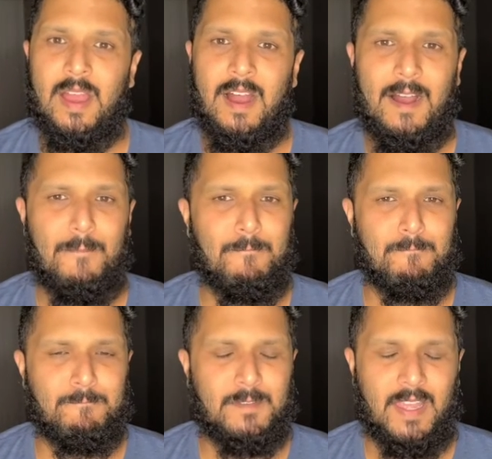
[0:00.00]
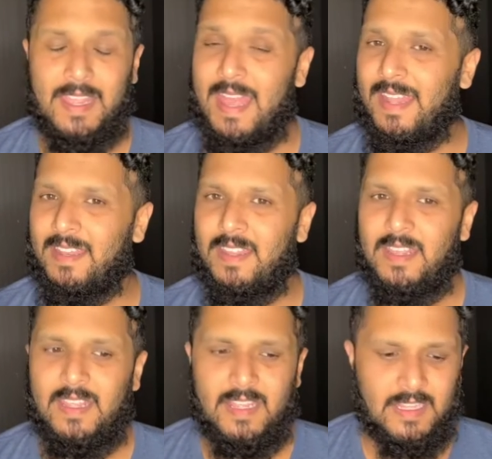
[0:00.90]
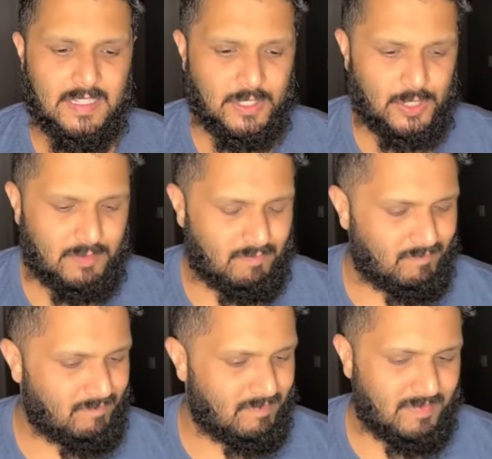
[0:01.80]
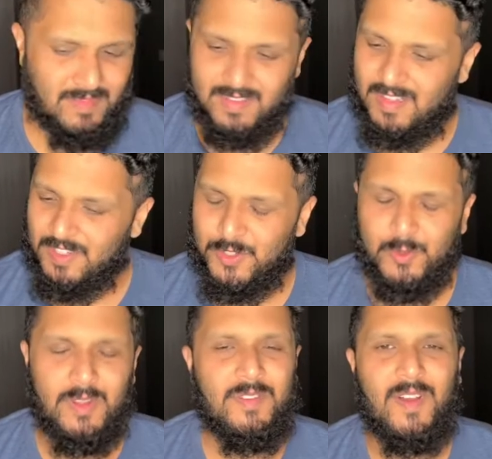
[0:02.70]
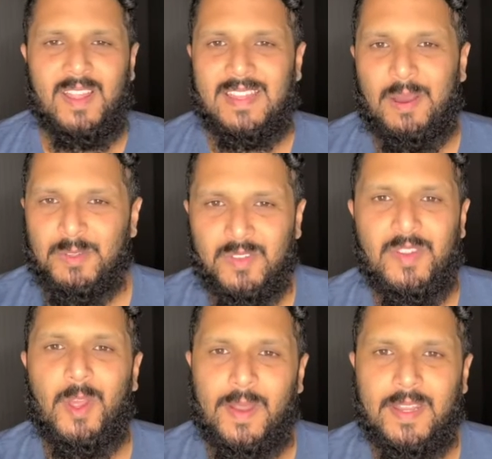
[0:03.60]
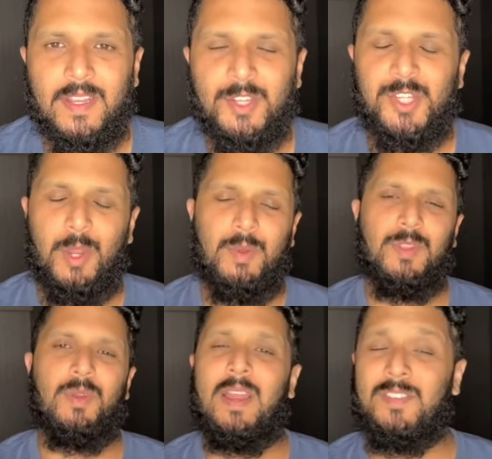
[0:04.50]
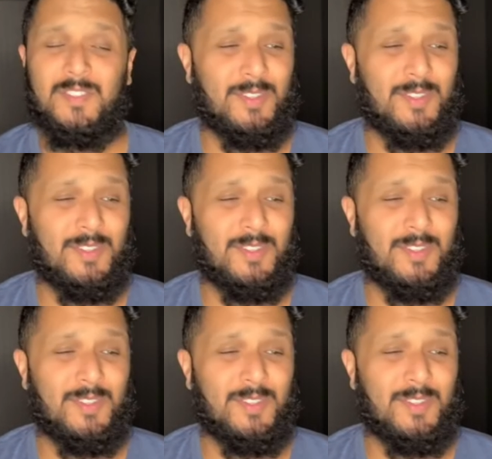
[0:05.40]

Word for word: Um, again, I just really felt like that was the video I needed to share with you guys.